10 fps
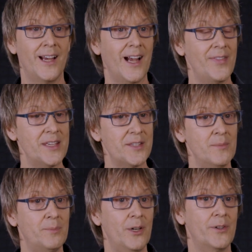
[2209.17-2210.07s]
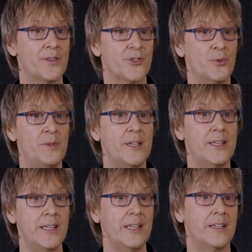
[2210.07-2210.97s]
And these components should be
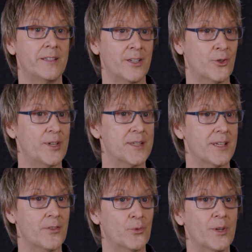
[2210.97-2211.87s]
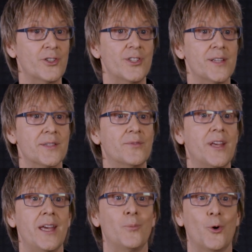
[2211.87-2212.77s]
key in increasing the richness of
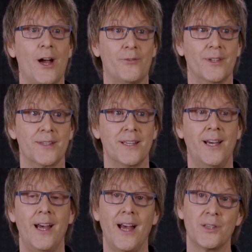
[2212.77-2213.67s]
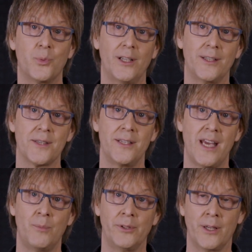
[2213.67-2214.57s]
game graphics, as well as
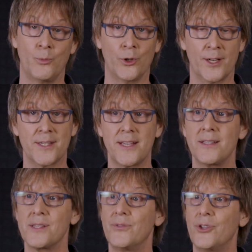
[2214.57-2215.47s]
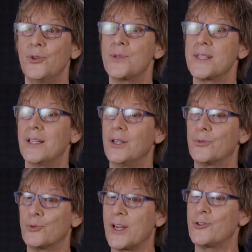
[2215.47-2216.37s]
enabling more extensive use of
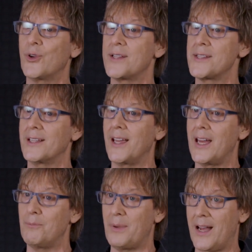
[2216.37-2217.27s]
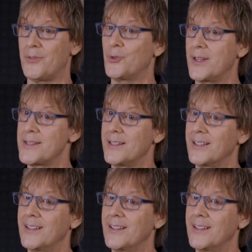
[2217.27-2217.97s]
ray tracing and path tracing.